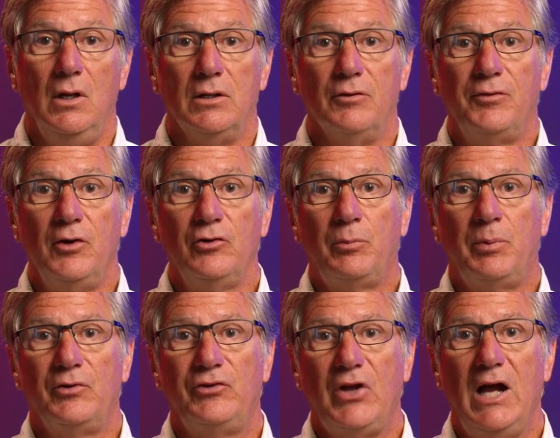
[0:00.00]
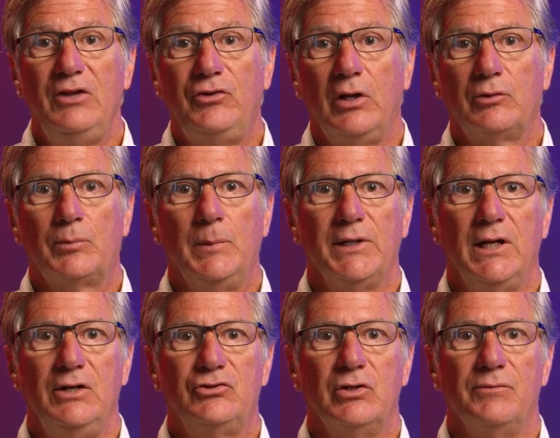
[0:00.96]
The first precise
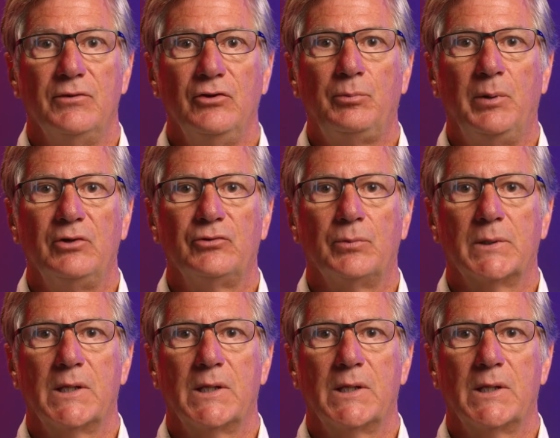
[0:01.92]
explanation of this principle